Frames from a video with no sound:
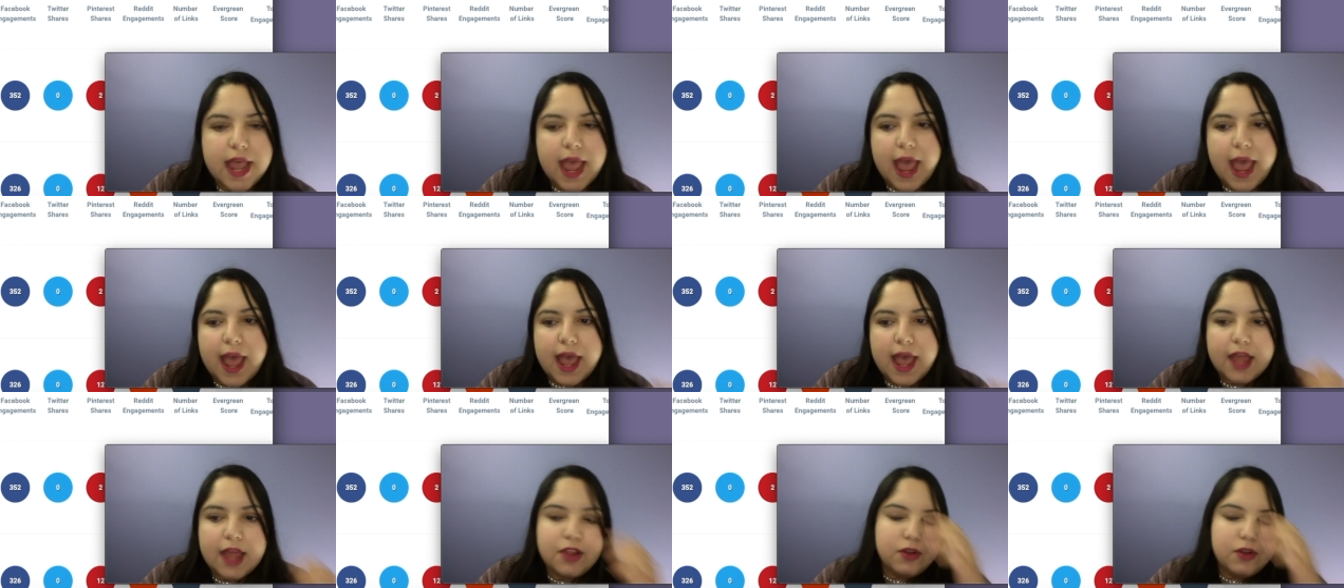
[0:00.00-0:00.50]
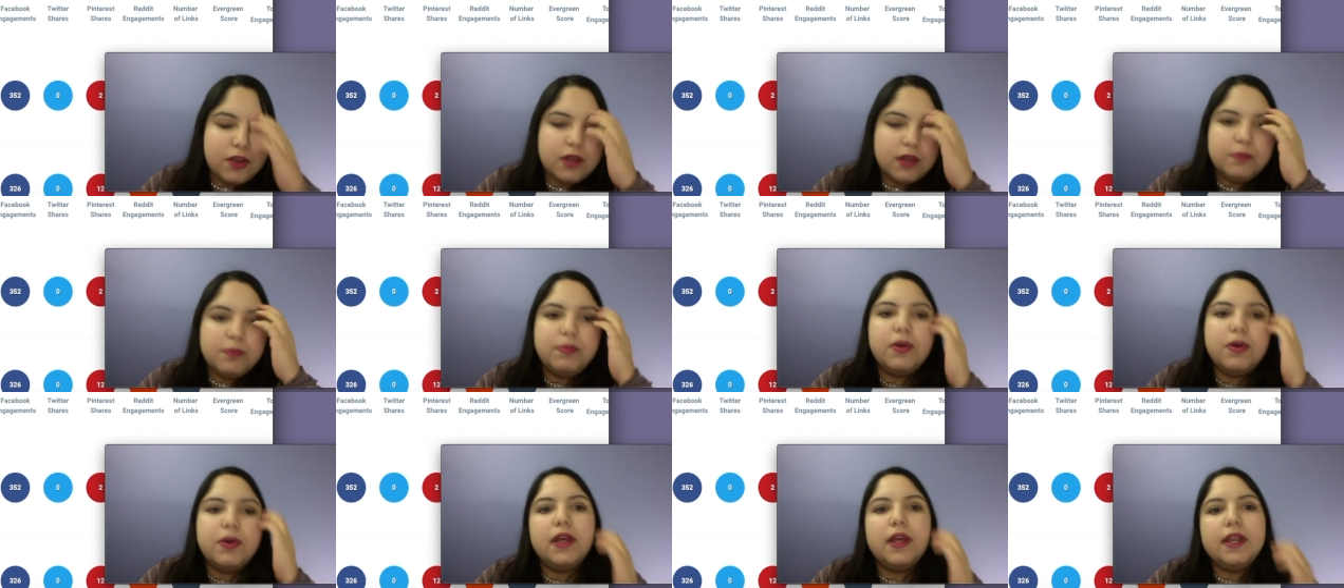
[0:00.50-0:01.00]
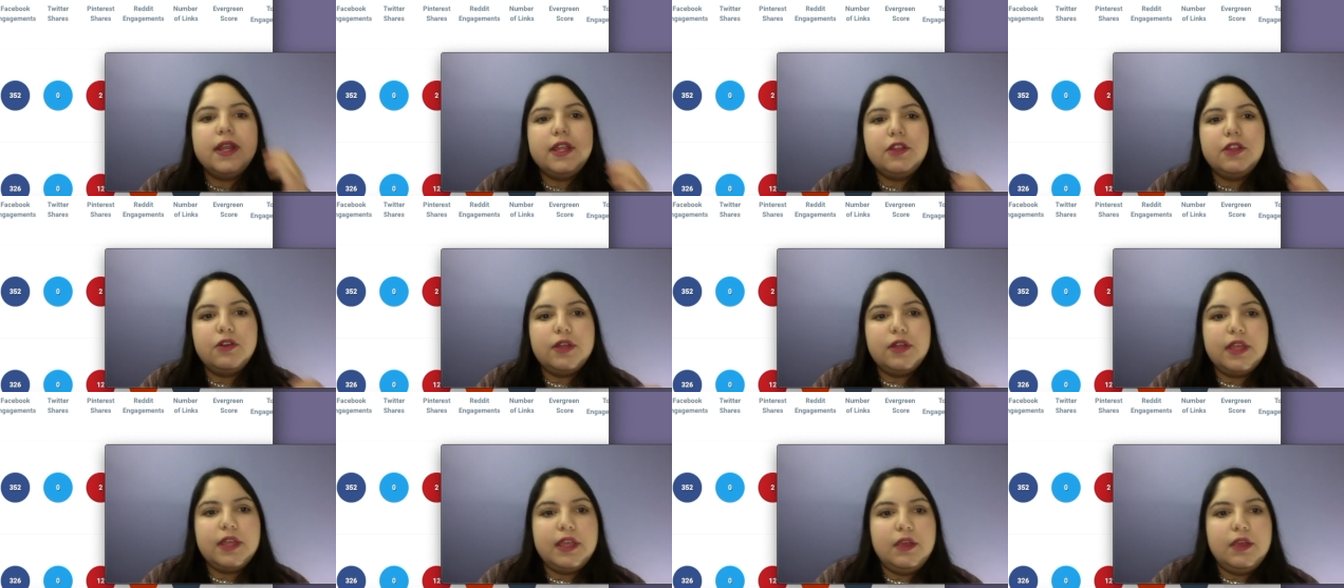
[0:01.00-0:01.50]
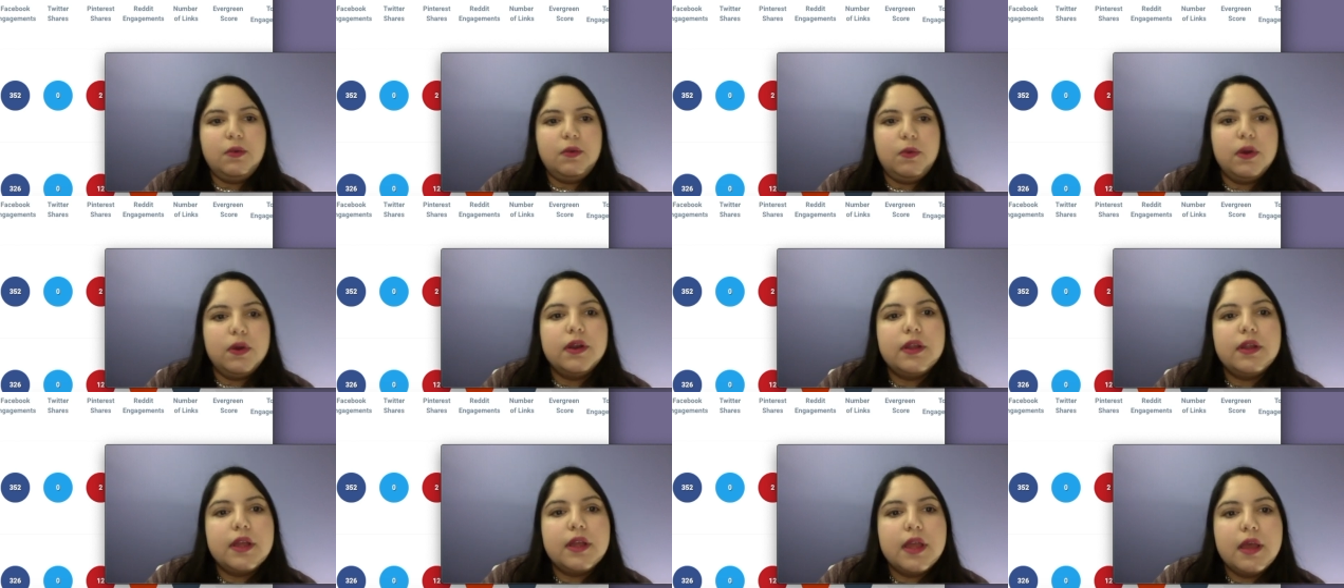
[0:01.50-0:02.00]
and you're going to put in your
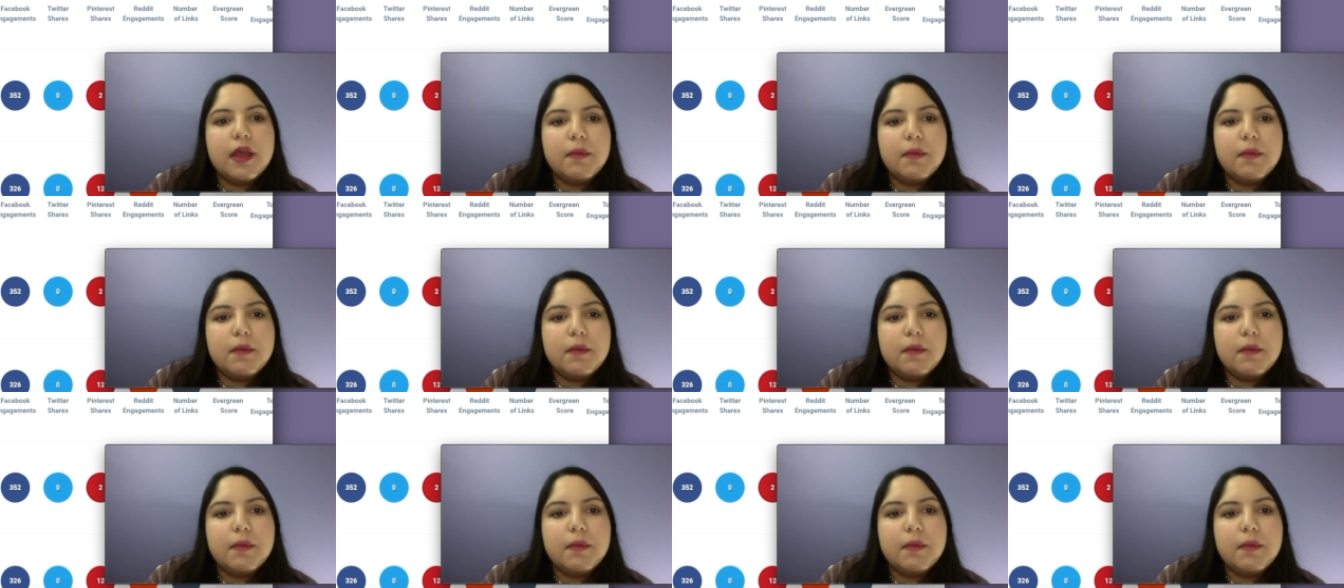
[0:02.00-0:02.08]
keyword,